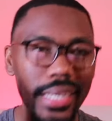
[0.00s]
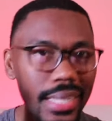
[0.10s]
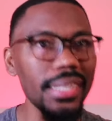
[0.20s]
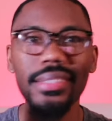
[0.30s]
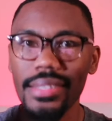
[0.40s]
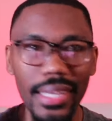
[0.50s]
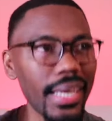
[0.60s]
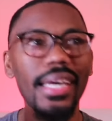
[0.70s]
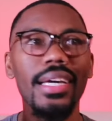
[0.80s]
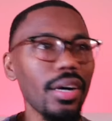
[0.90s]
He's the
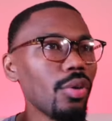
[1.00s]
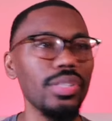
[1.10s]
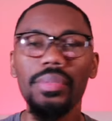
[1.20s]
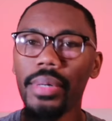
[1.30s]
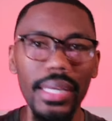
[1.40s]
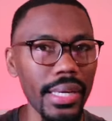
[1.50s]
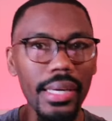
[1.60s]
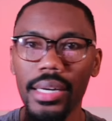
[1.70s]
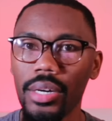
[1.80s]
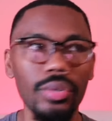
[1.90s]
head coach. He's been the
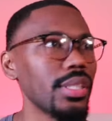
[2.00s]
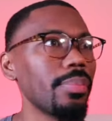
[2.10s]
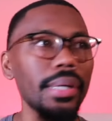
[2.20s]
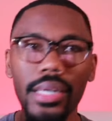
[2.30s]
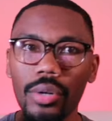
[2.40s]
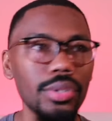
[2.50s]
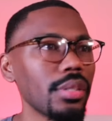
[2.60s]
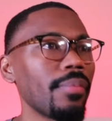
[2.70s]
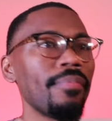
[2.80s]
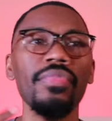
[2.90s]
head coach. He's been
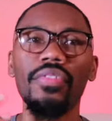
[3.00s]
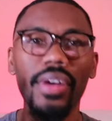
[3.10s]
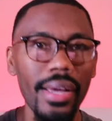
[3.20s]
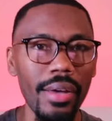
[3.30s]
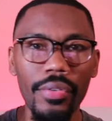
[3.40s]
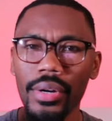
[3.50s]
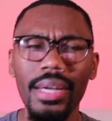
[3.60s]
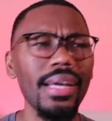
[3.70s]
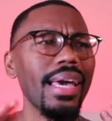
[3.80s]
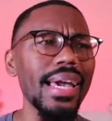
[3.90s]
coaching forever,
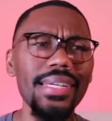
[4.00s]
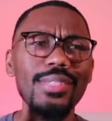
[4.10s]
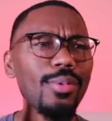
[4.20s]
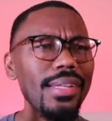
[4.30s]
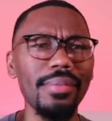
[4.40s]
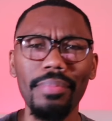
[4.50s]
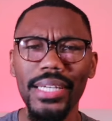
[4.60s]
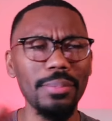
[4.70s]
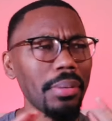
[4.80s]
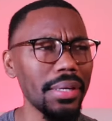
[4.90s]
and he's one of the
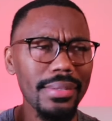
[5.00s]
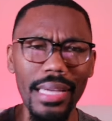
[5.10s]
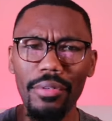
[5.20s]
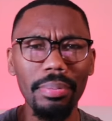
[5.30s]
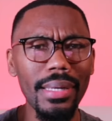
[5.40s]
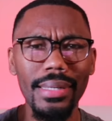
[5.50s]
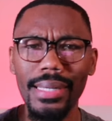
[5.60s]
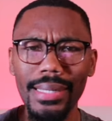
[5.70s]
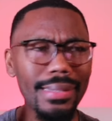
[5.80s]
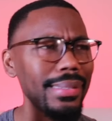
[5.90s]
best players to ever play
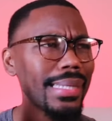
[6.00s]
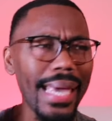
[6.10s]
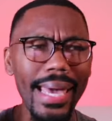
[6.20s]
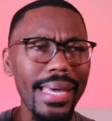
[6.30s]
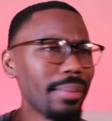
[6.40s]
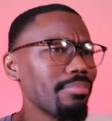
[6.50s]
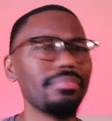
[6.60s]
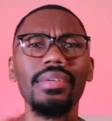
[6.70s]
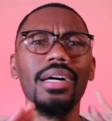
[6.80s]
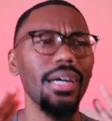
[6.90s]
the game
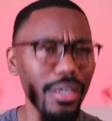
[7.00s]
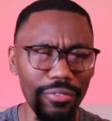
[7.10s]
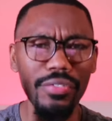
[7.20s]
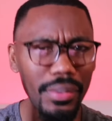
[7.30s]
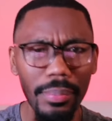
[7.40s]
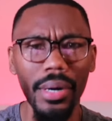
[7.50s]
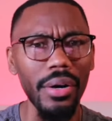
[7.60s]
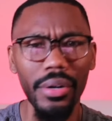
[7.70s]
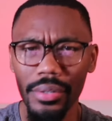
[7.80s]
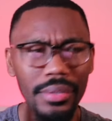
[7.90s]
of
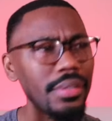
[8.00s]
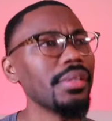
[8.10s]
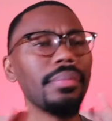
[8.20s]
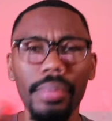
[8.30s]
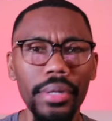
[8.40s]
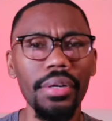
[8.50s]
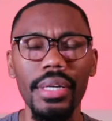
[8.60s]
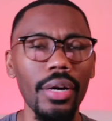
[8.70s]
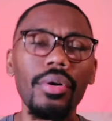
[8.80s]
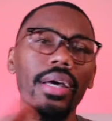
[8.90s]
football, period.
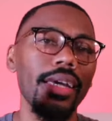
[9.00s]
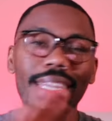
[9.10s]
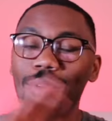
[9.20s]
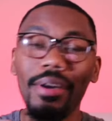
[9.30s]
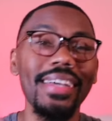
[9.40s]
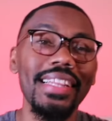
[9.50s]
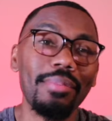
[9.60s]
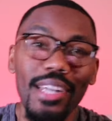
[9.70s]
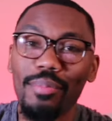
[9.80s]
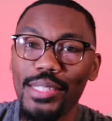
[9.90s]
Okay, anyway, let me
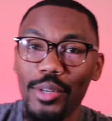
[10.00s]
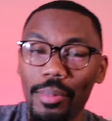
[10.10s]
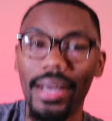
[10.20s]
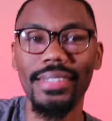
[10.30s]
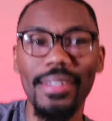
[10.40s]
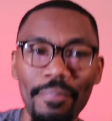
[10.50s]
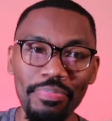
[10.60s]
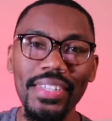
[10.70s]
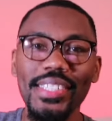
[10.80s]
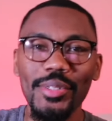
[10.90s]
get off my soapbox.
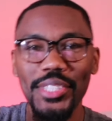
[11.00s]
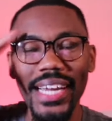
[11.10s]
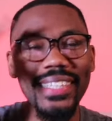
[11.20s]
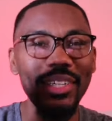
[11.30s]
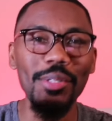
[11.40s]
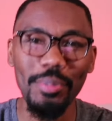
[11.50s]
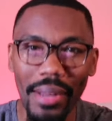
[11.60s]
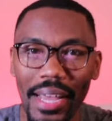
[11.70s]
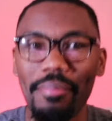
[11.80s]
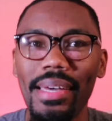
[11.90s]
So shout out to Coach
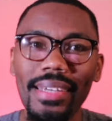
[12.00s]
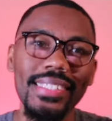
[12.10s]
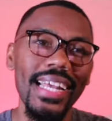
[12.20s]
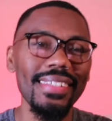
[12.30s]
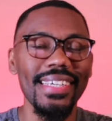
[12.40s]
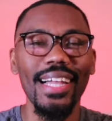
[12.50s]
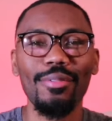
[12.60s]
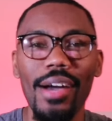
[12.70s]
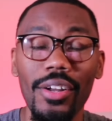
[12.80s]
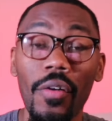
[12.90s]
Prime, man. Shout out to
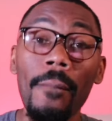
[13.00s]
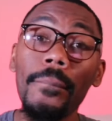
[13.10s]
Colorado.